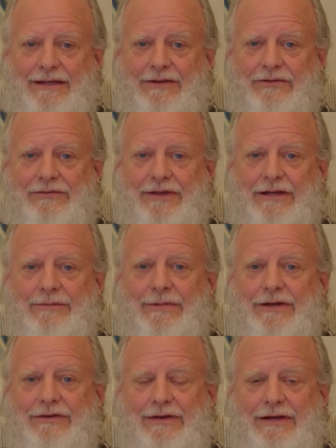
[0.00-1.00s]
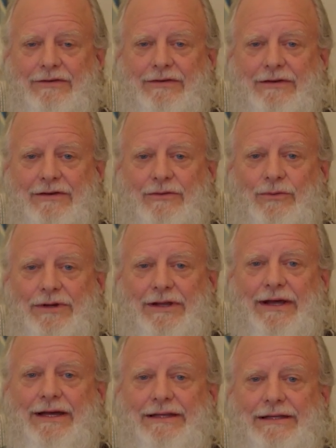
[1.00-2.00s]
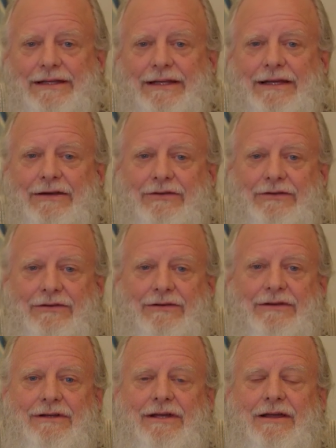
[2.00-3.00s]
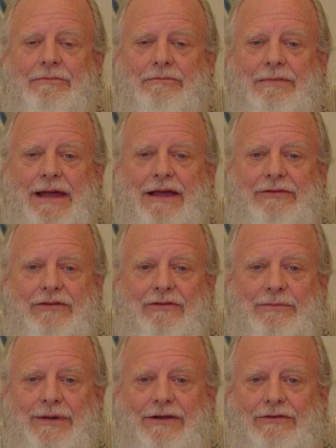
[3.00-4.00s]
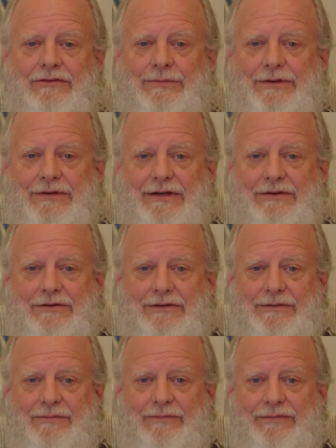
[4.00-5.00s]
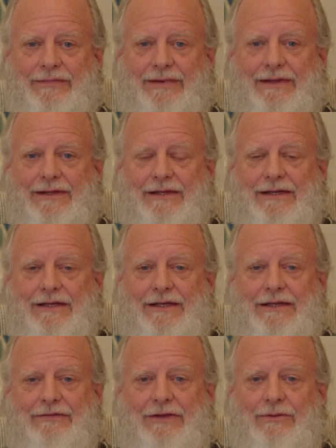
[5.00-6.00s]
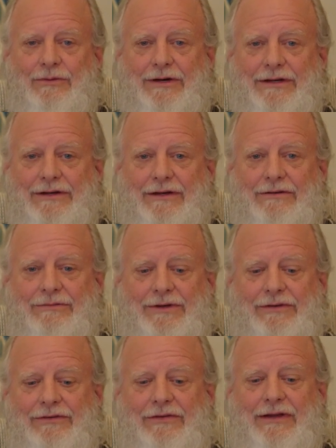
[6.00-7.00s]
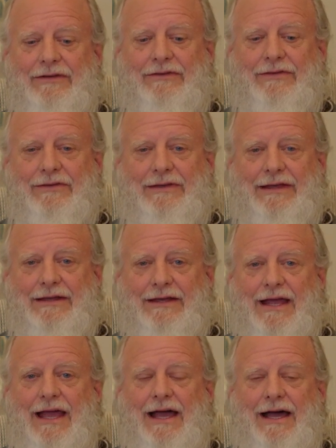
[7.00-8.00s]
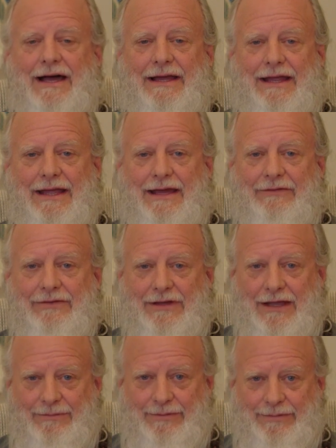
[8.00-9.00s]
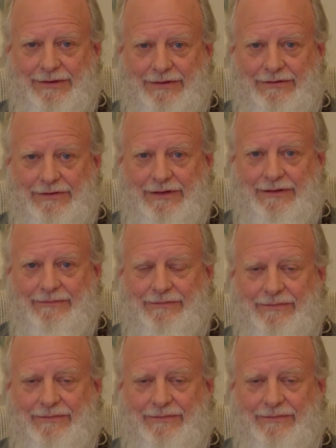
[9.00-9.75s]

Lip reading: And so Vedic meditation will unleash massive amounts of potential, giving one a real sense that I have capability.